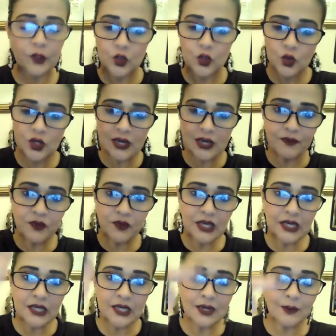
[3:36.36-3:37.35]
you keep
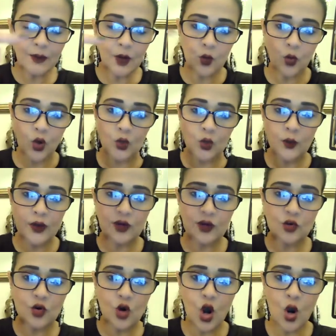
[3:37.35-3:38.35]
thinking about what
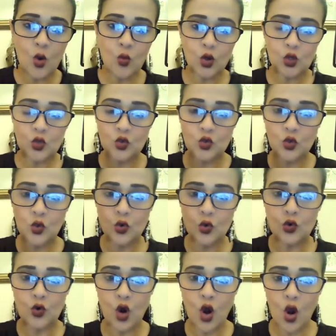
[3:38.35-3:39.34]
went wrong what could
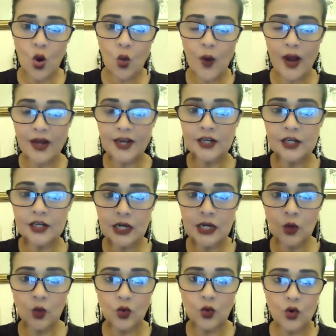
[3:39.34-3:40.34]
go wrong why did it
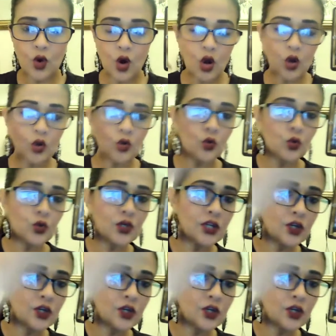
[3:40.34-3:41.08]
go wrong who